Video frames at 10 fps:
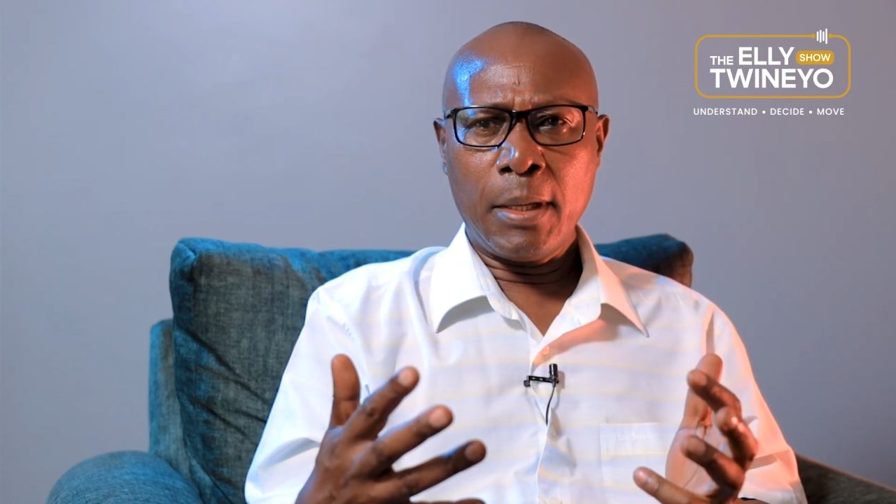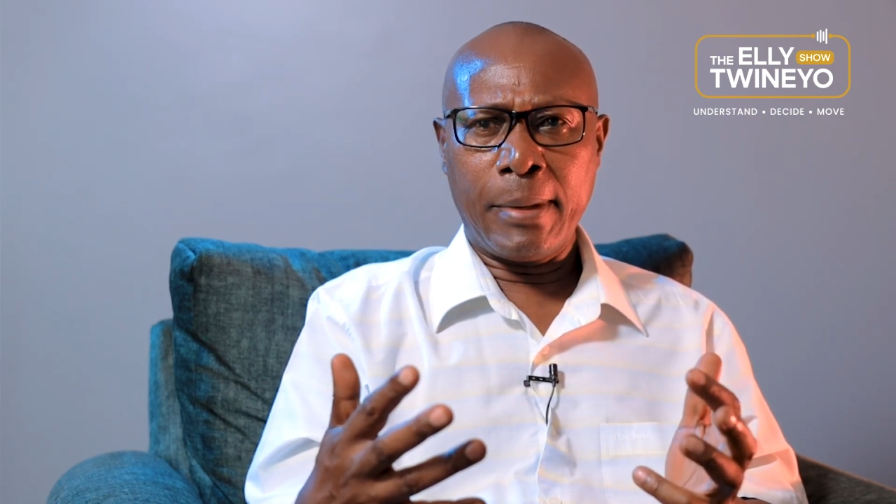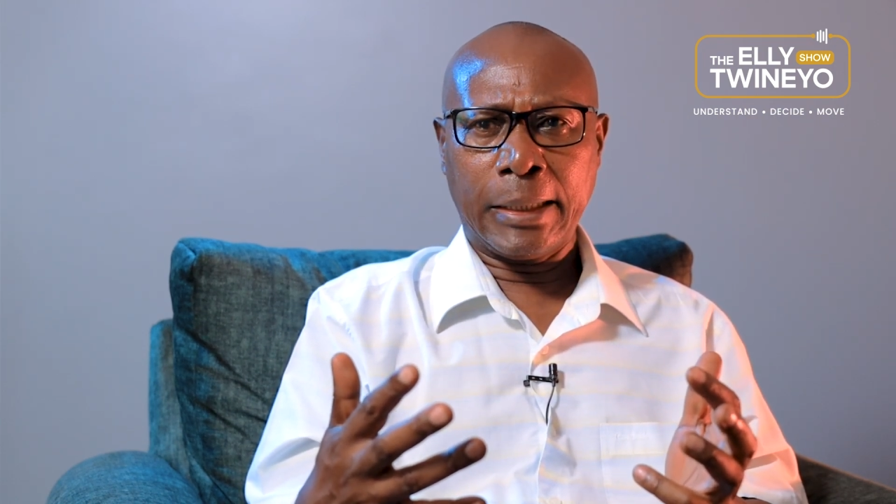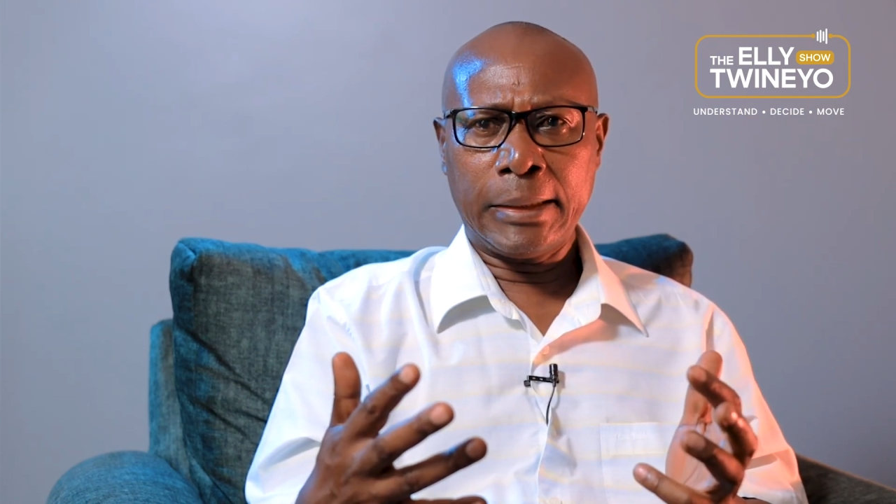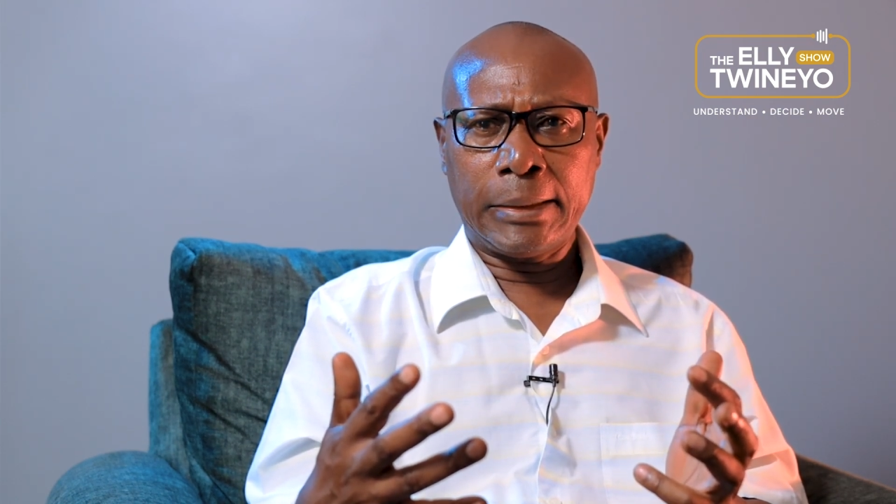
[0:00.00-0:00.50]

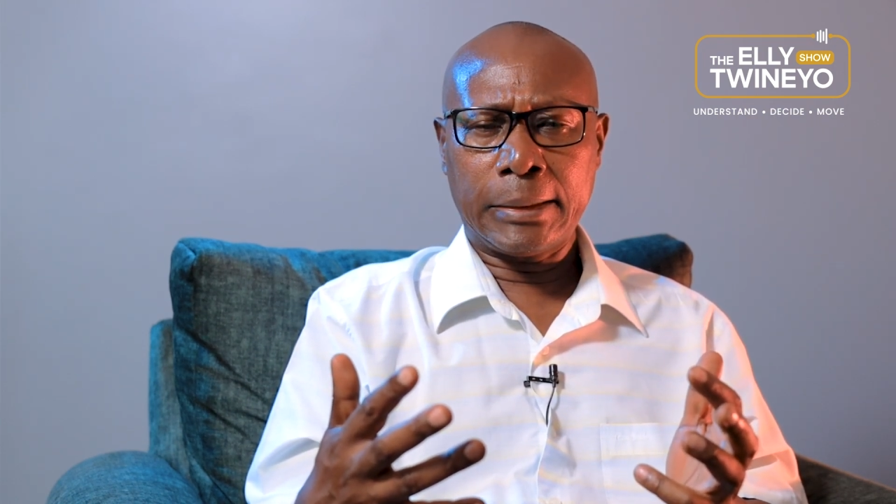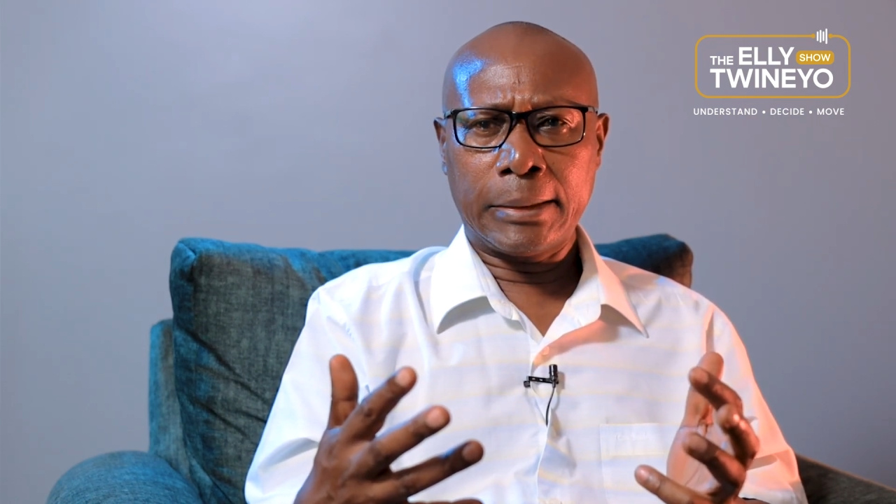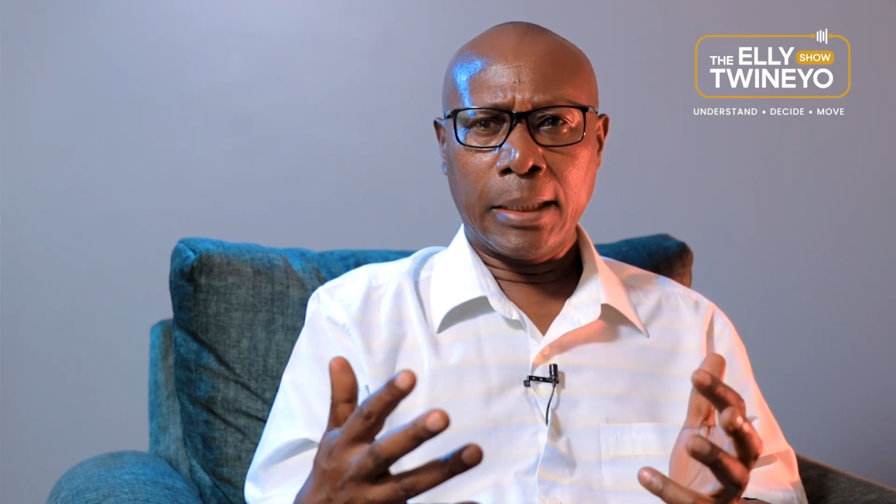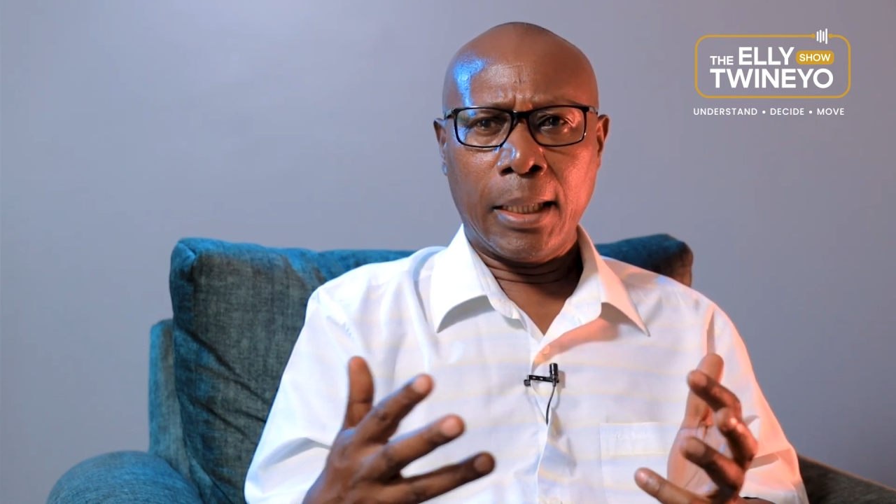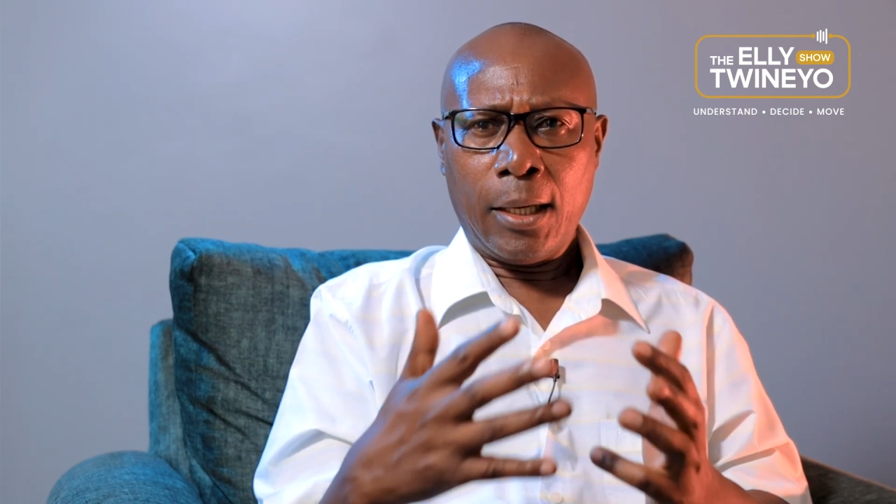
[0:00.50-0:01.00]

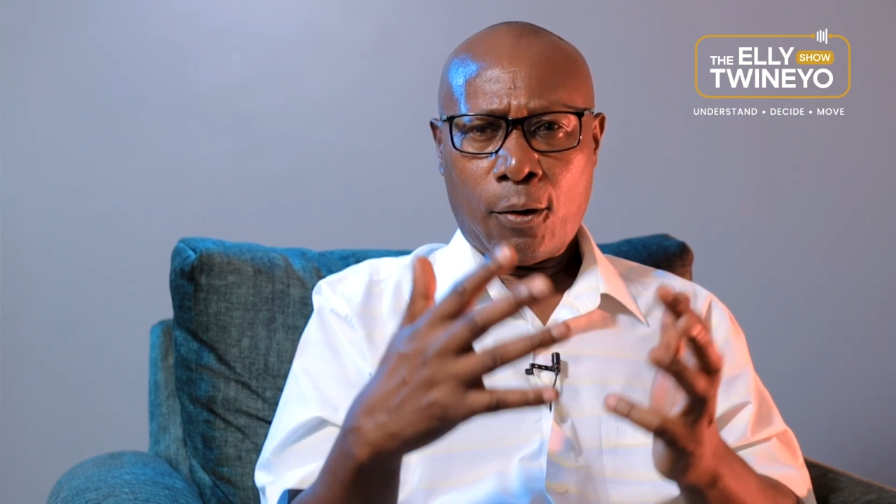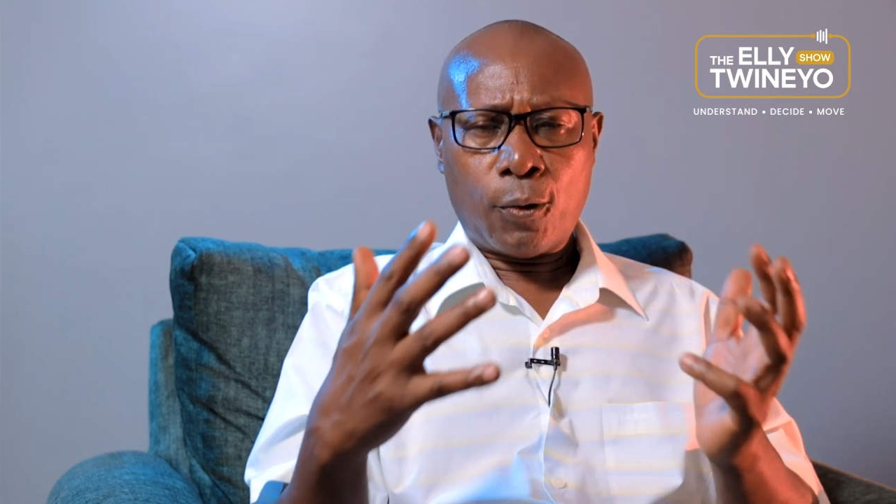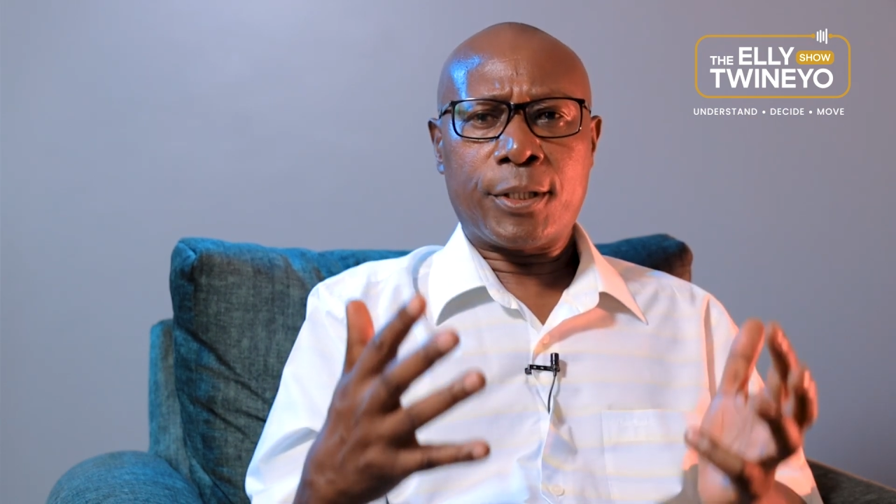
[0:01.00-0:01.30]
markets, or